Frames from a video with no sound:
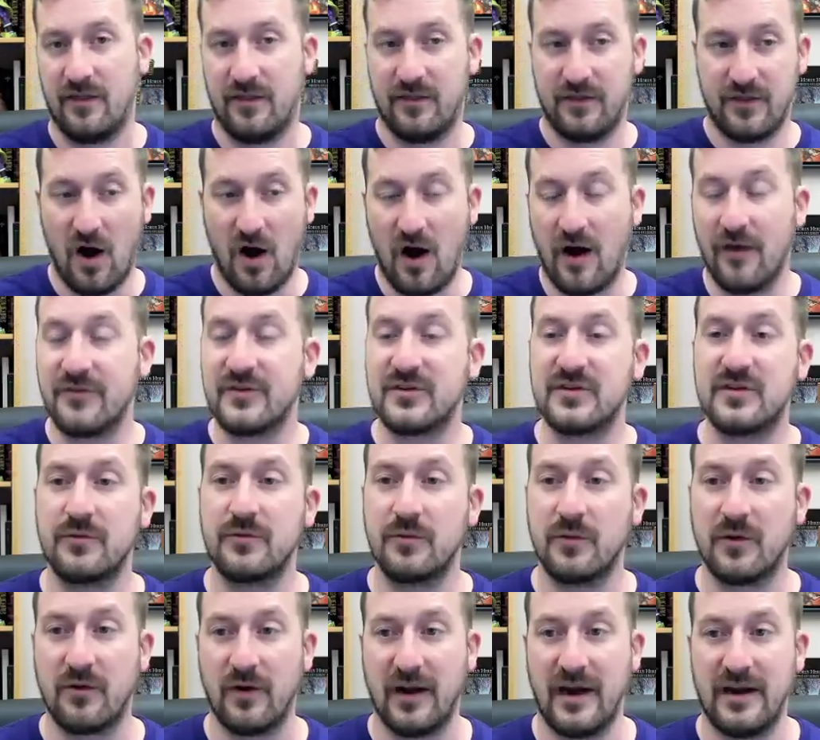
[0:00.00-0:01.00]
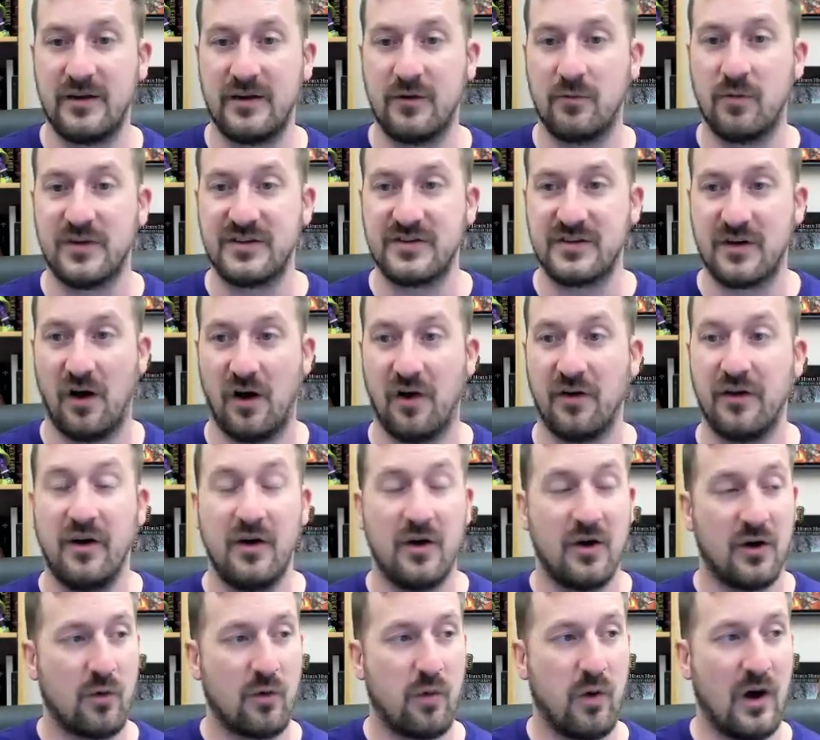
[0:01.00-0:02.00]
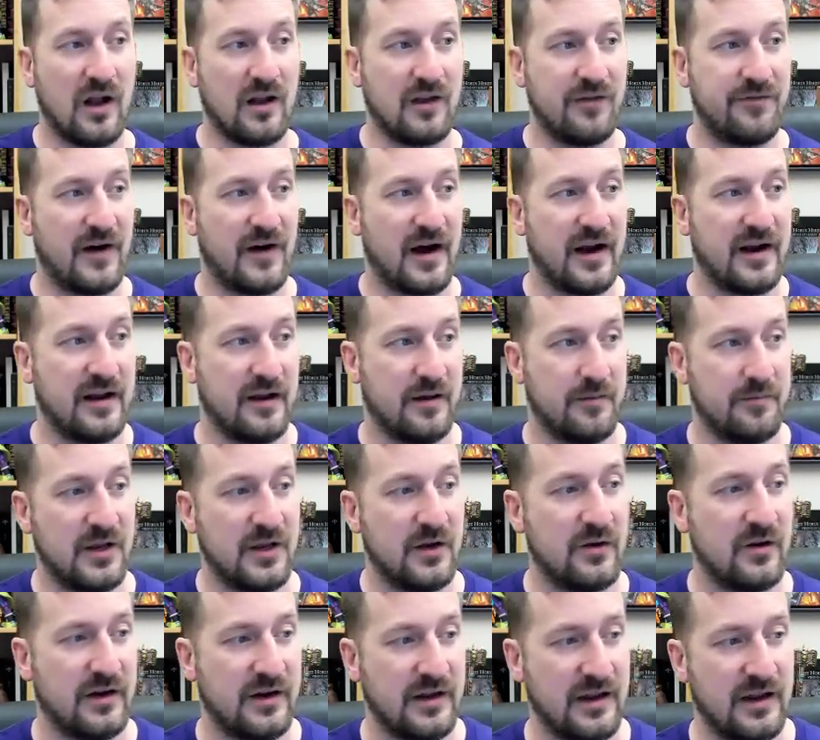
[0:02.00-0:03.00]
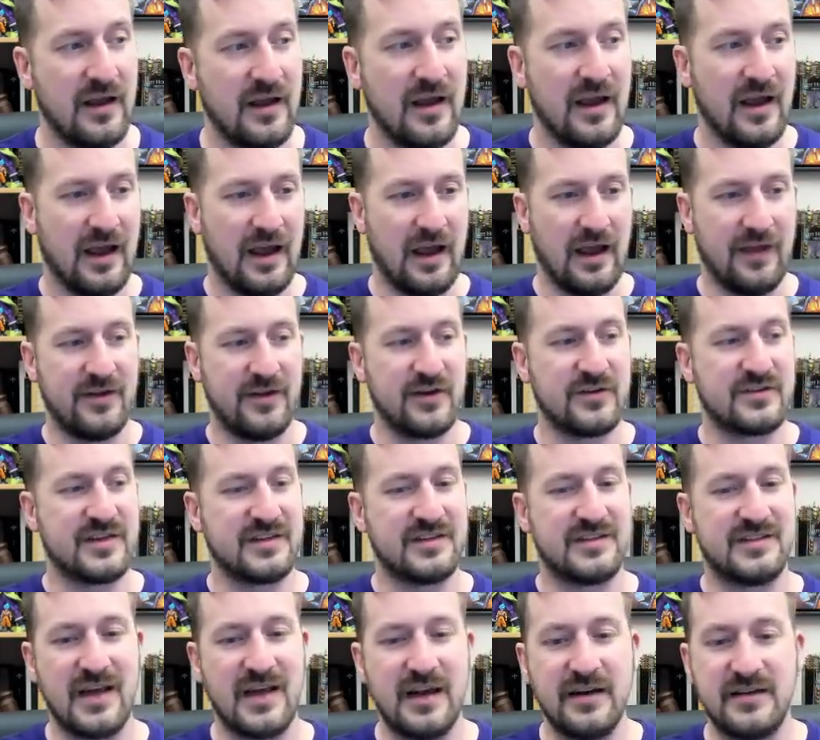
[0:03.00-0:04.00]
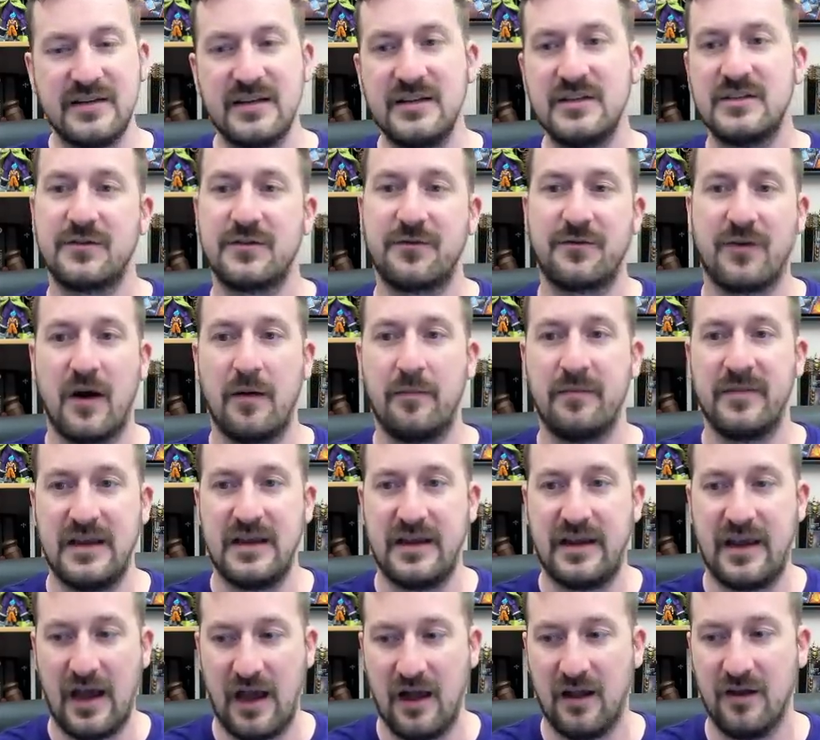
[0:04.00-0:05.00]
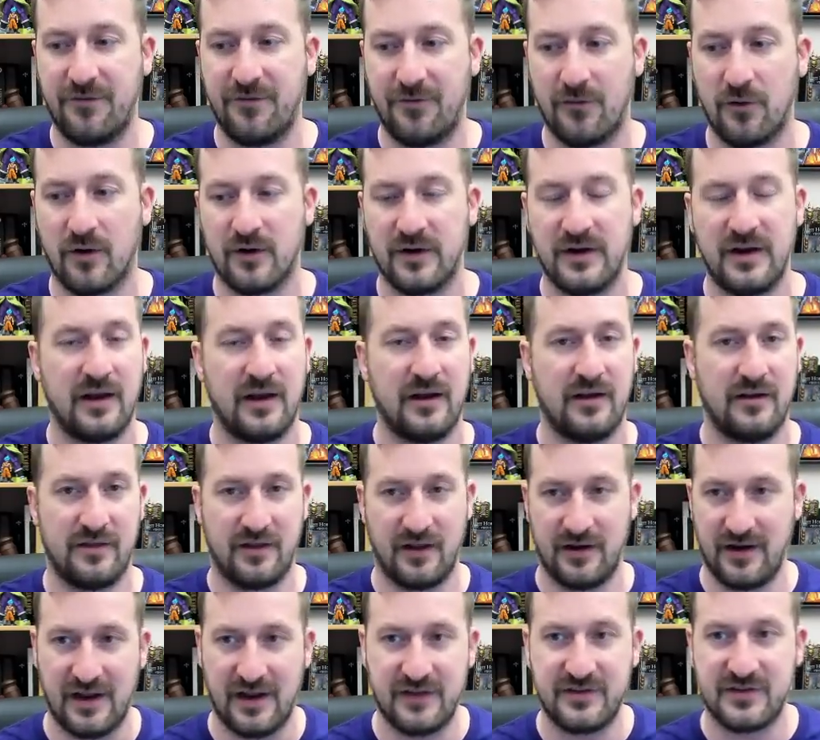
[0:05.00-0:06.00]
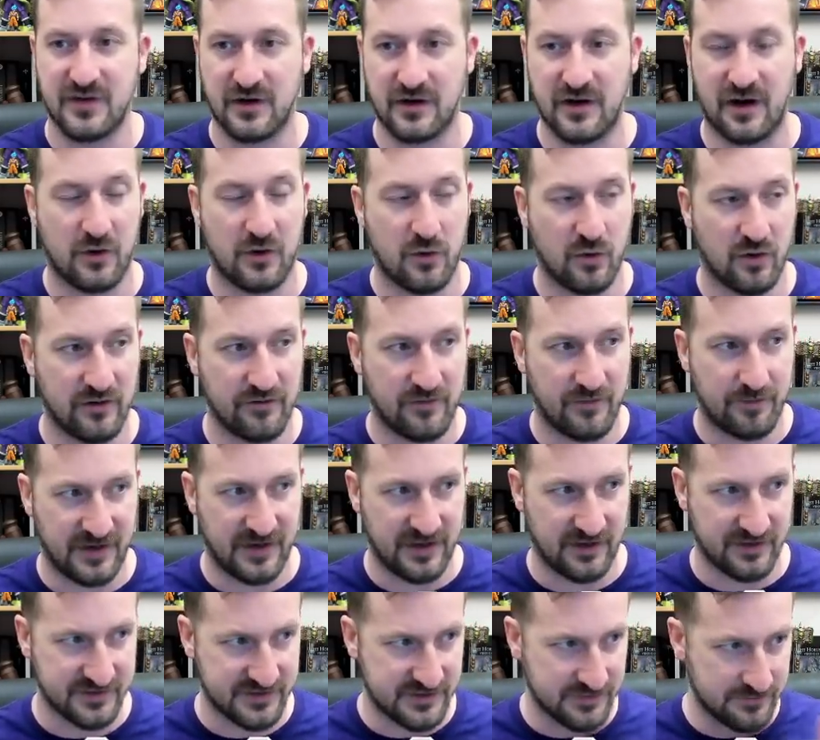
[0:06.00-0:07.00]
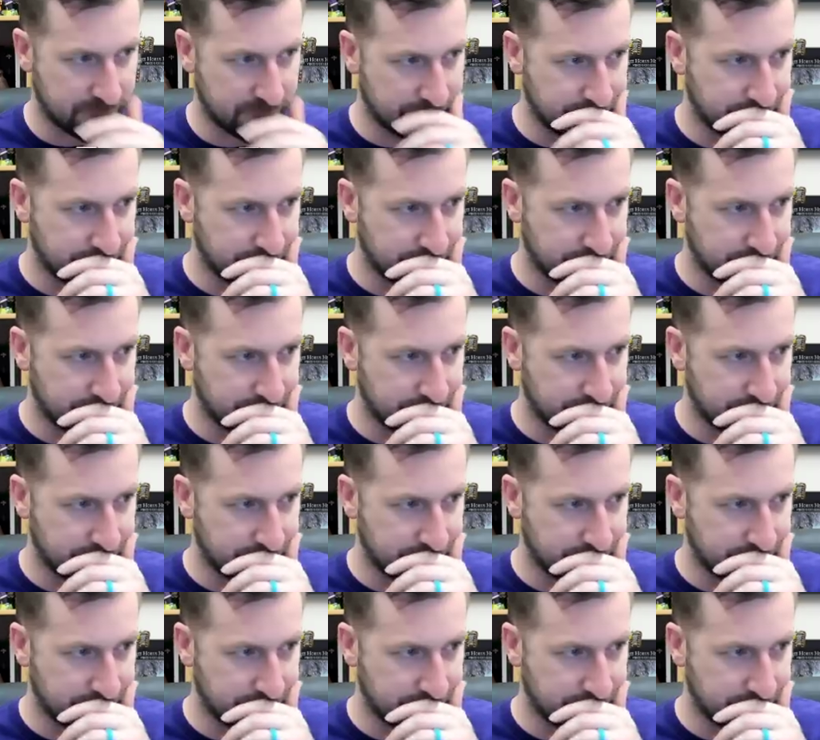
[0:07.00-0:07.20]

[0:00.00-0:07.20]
the officers were granted what's called qualified immunity. And there's a sentence from the California, the Ninth Circuit Court of Appeals,